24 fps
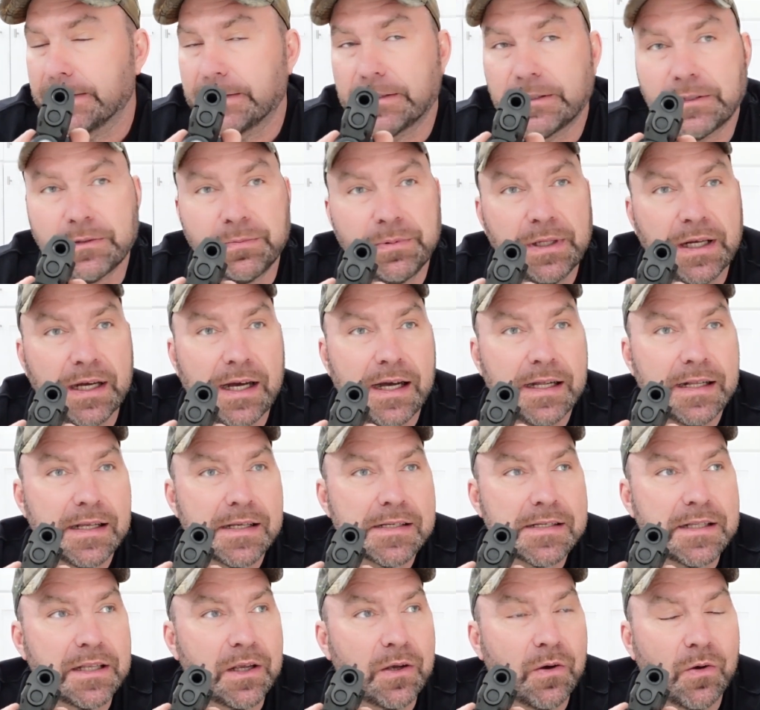to be
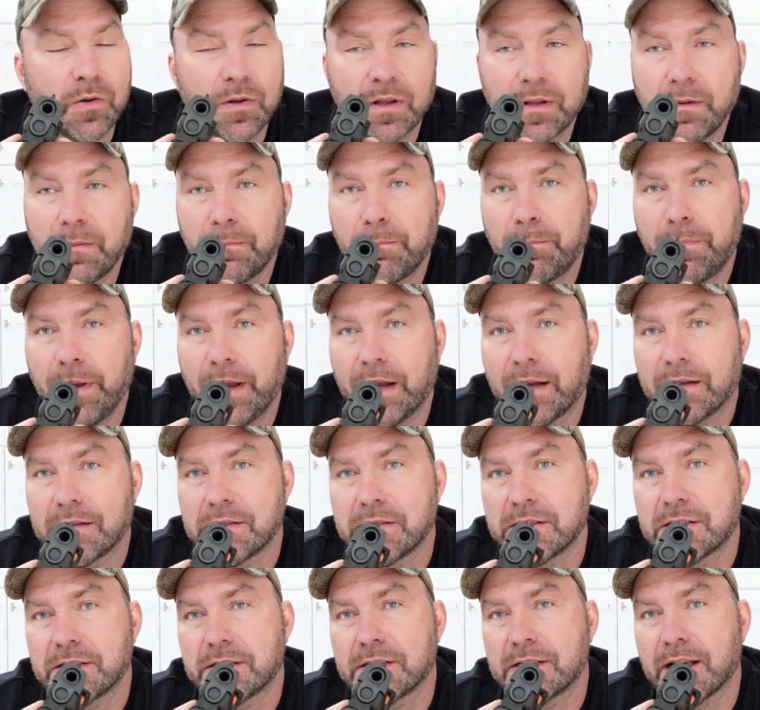honest, the only big
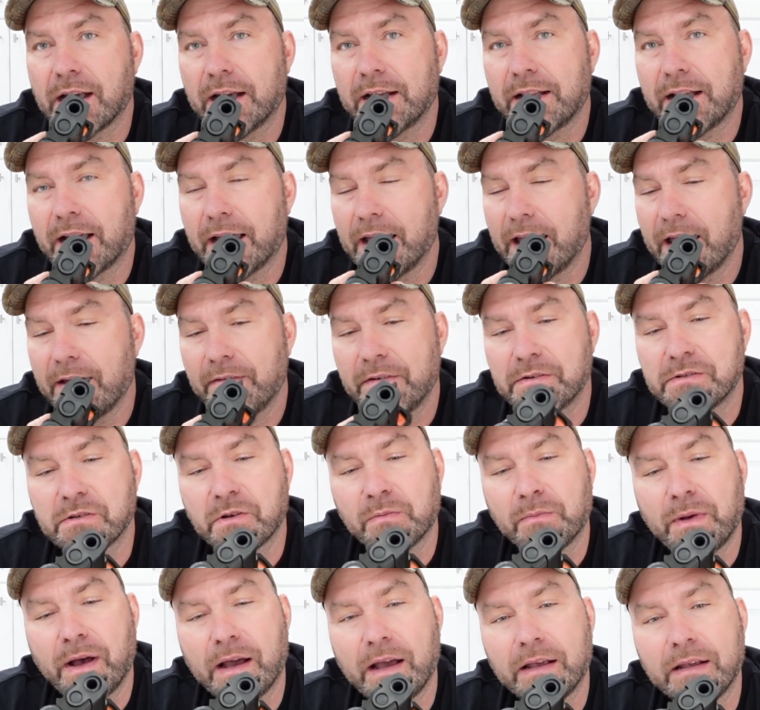sight I have is
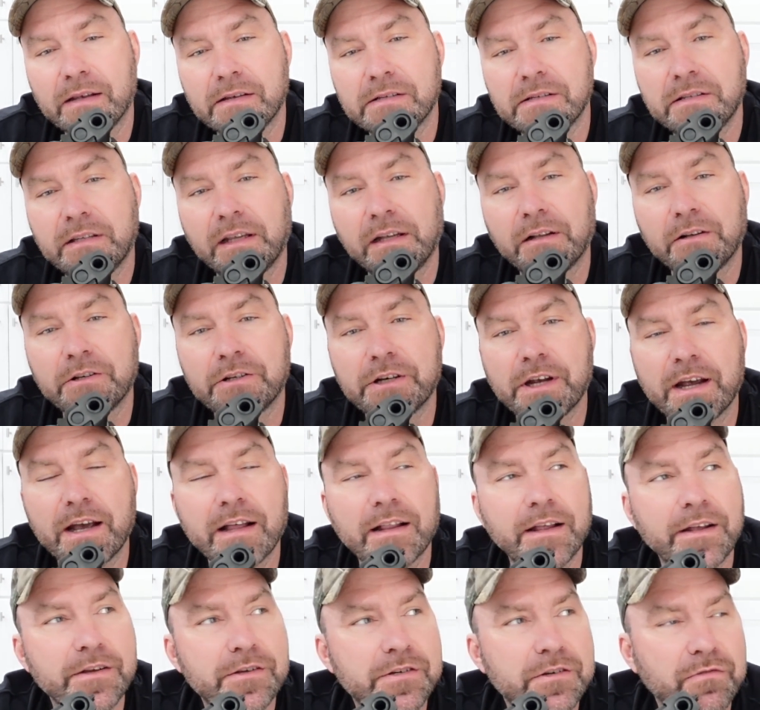on my Steel
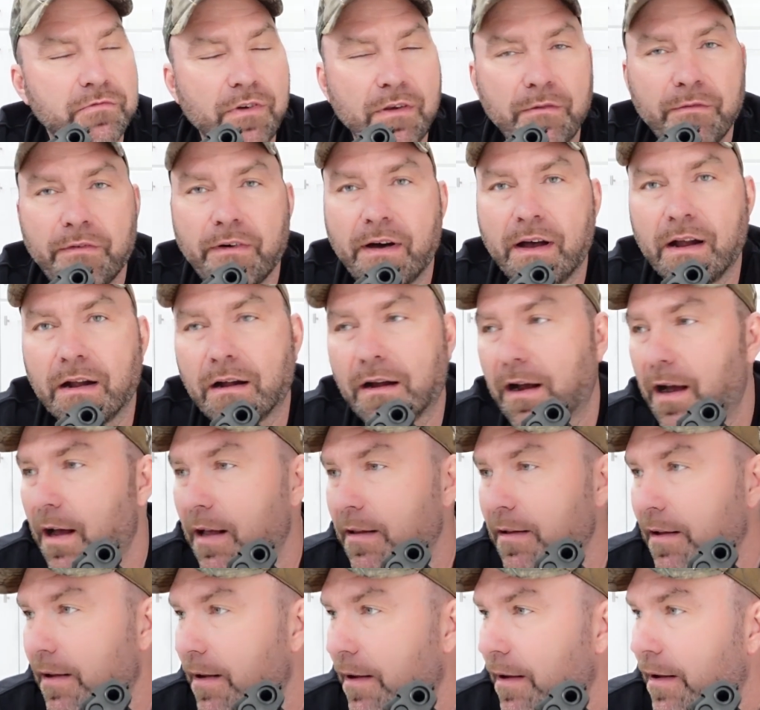Challenge rimfire gun.